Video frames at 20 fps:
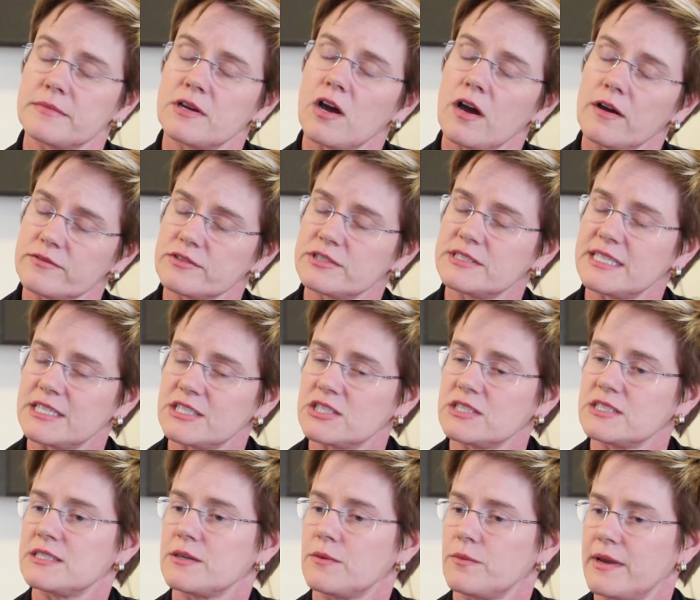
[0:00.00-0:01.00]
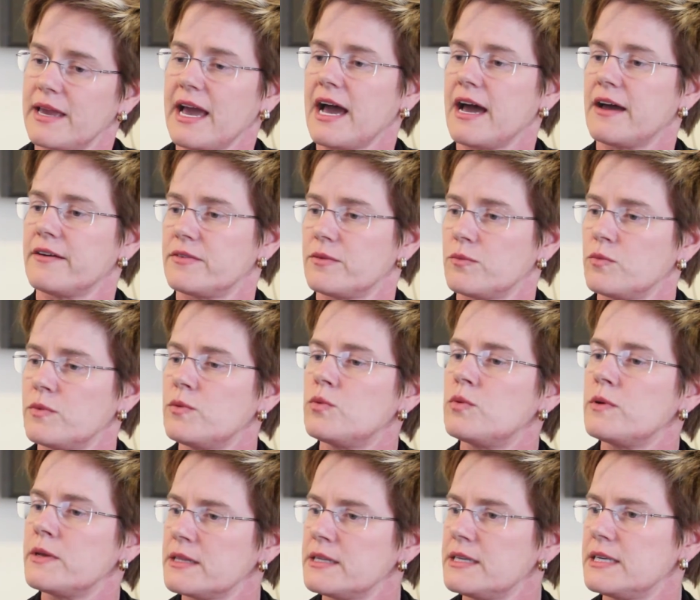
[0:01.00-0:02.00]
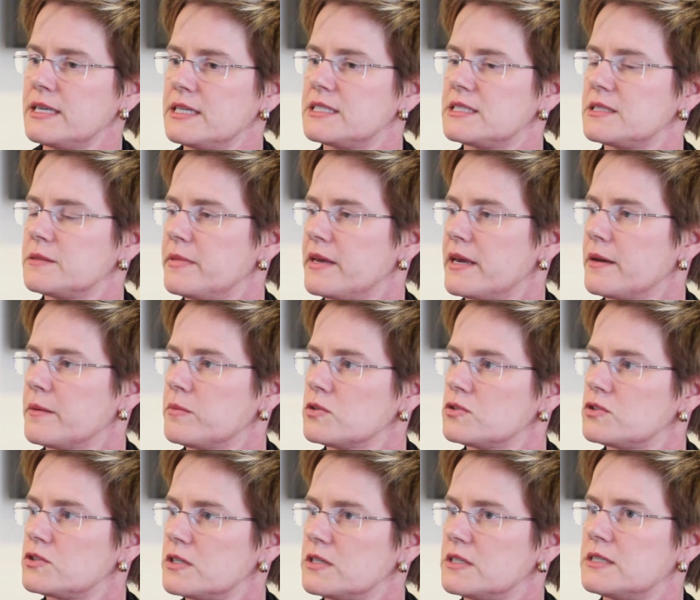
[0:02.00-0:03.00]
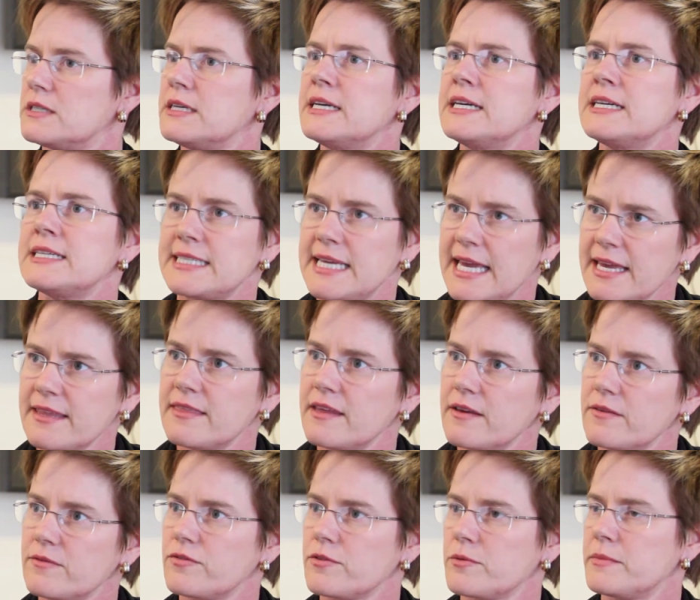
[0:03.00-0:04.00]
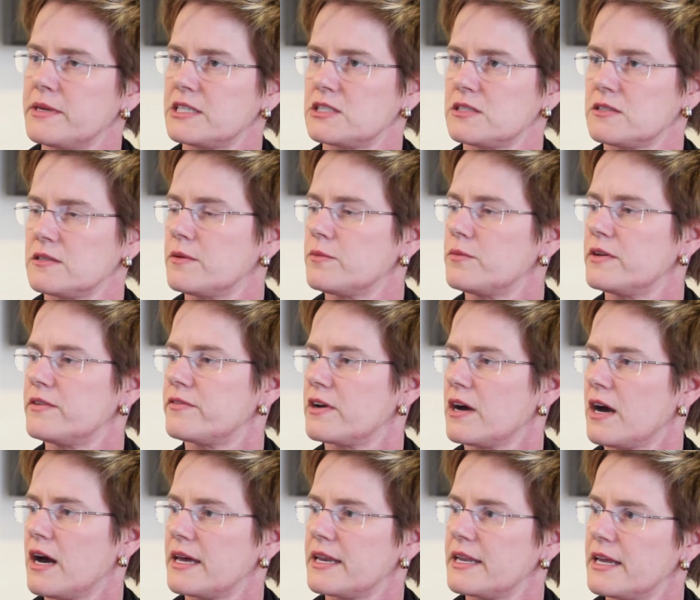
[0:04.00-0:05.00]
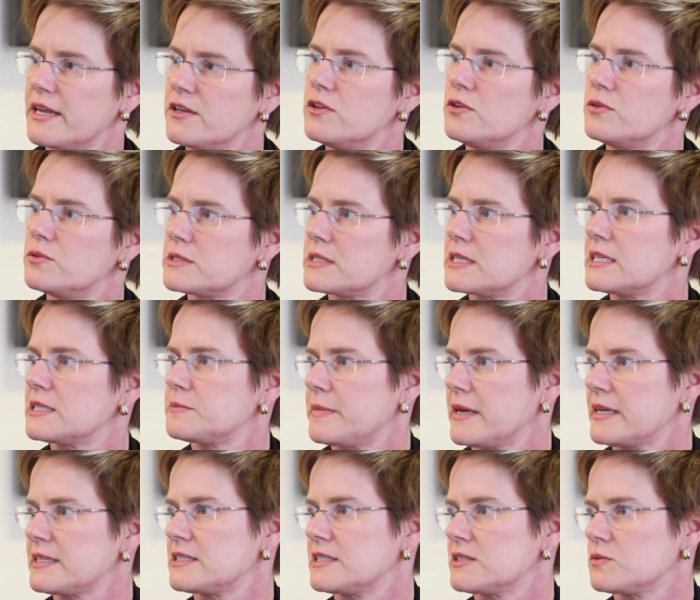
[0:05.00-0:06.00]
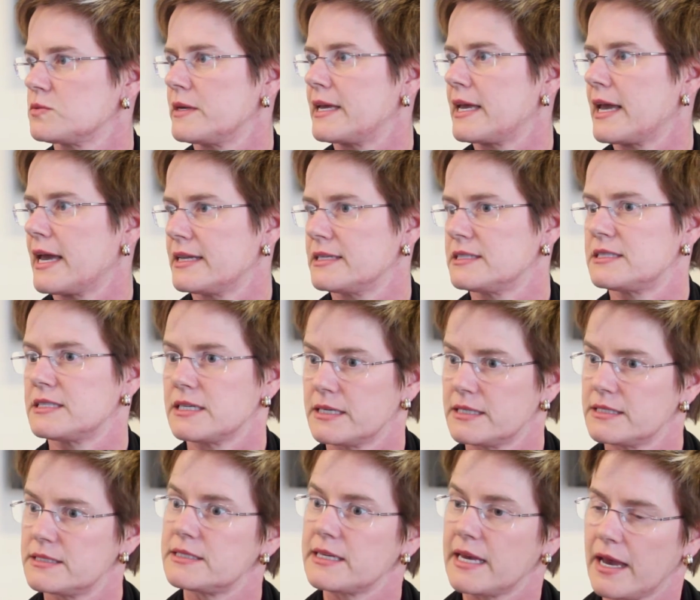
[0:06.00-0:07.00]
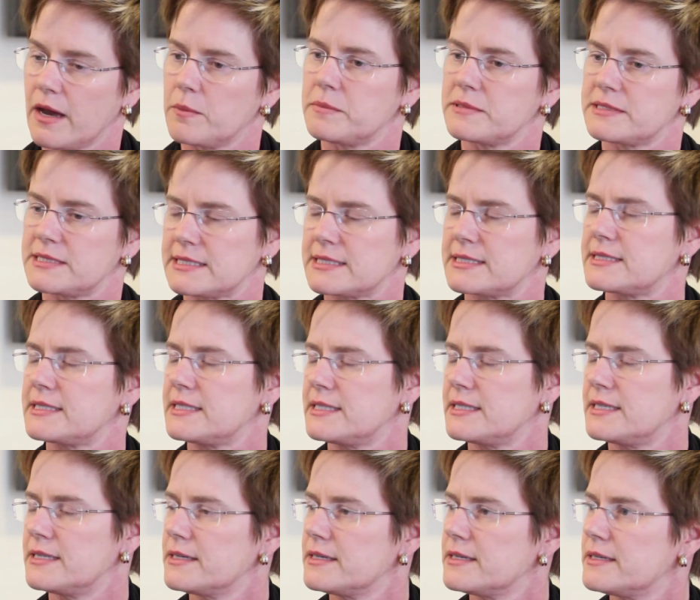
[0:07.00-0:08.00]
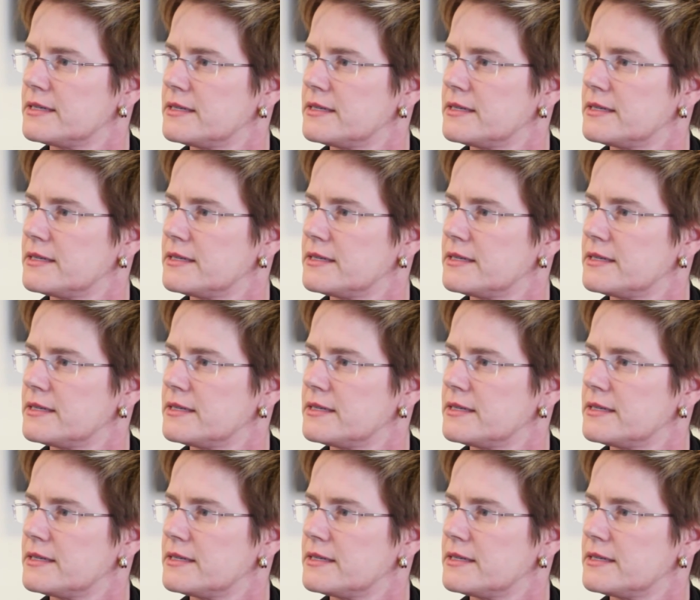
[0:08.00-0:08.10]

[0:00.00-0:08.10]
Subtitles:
conversations that we have, and we really need to be able to take the information that we've got and use it as best as we can to help us succeed.